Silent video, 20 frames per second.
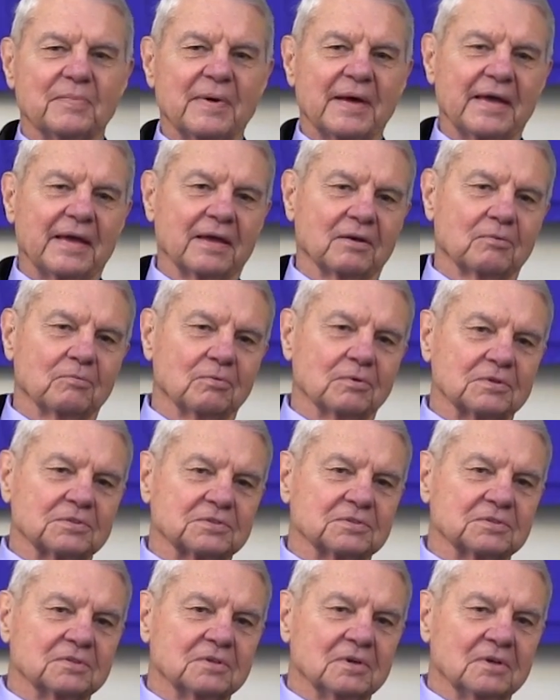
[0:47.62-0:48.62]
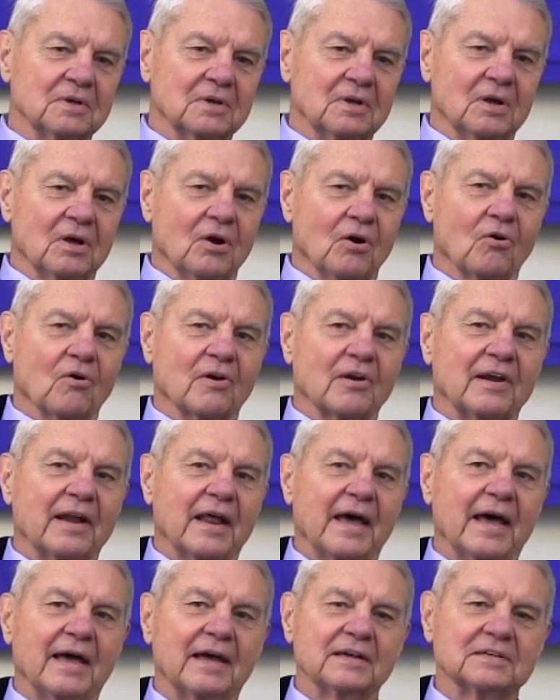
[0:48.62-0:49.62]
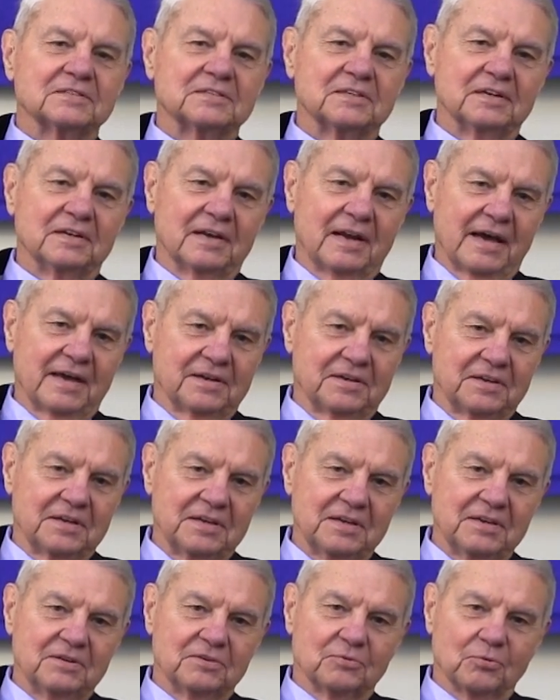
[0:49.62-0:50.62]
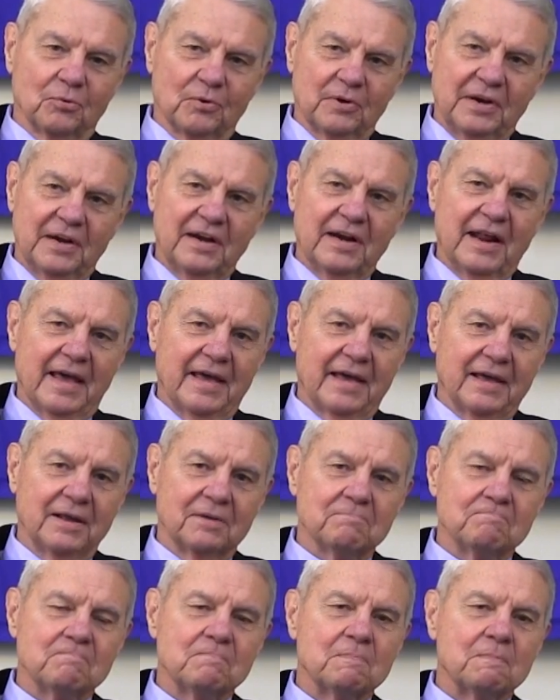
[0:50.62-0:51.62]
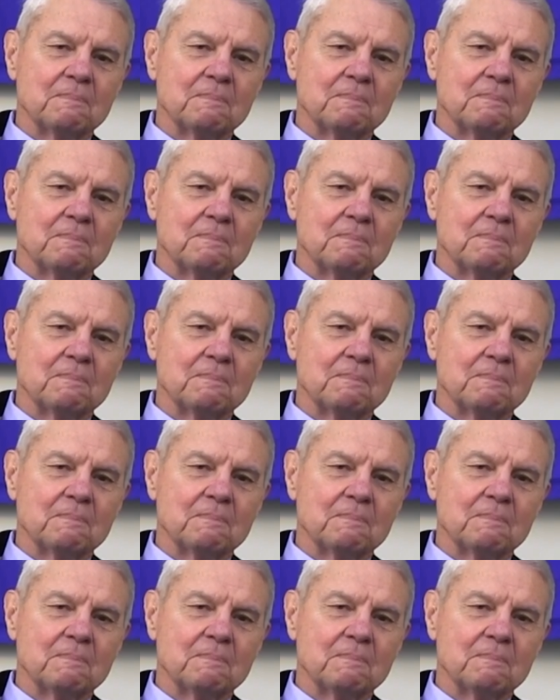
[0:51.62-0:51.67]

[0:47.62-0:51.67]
Bank was organized in 1929